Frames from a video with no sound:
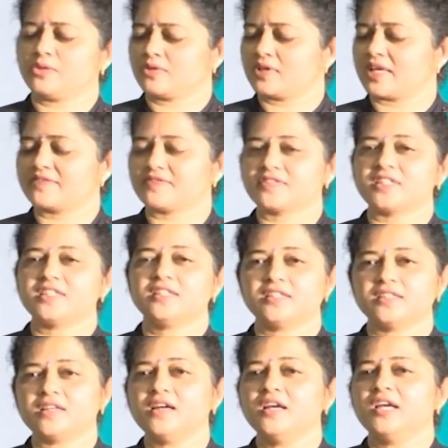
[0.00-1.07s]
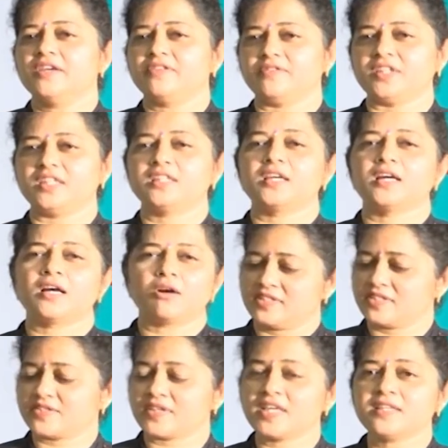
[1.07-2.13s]
You could have seen a veena.
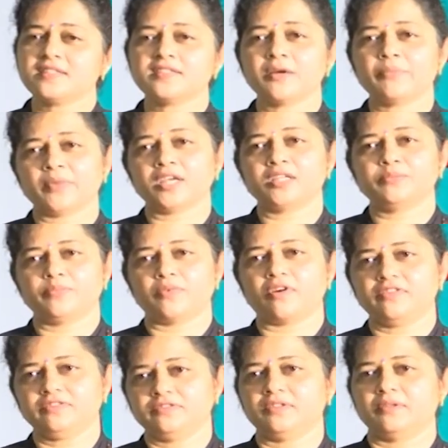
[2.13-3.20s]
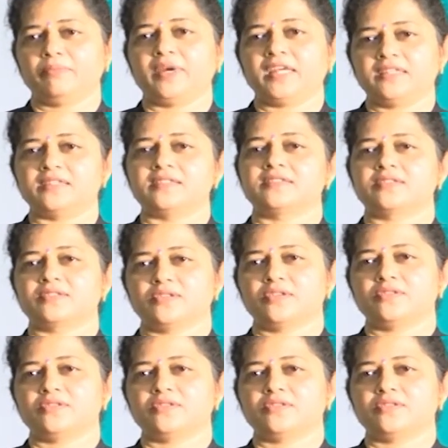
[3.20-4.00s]
Strings are made up of metals.